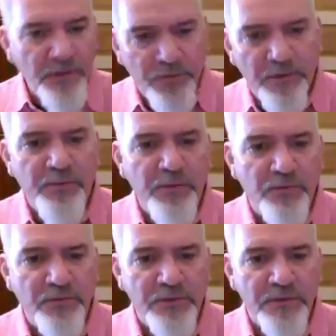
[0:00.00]
your
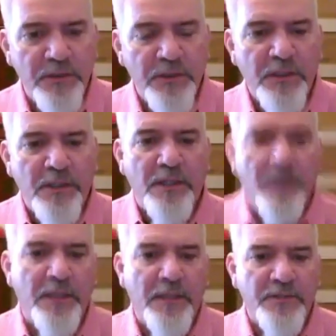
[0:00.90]
abuse.
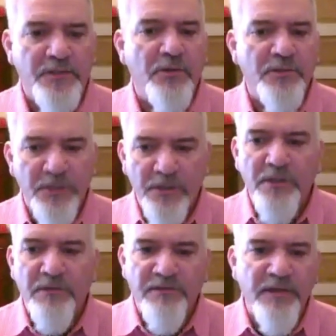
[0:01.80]
So it's a
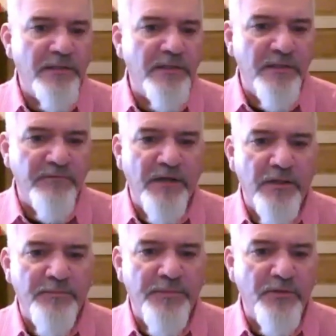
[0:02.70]
good thing to
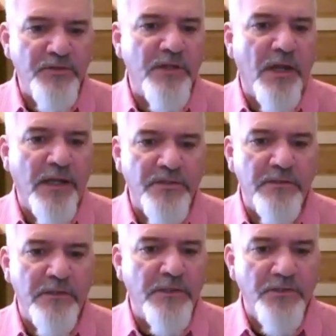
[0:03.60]
develop those thoughts
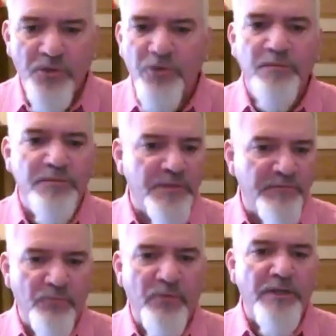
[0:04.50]
in terms
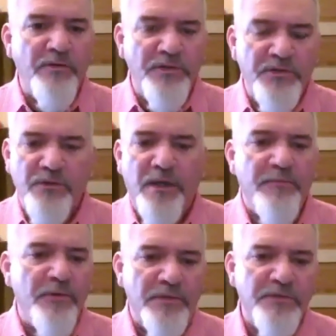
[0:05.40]
of the way you
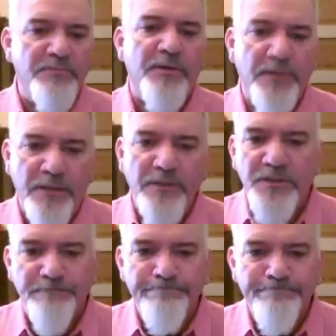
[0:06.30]
describe your experience.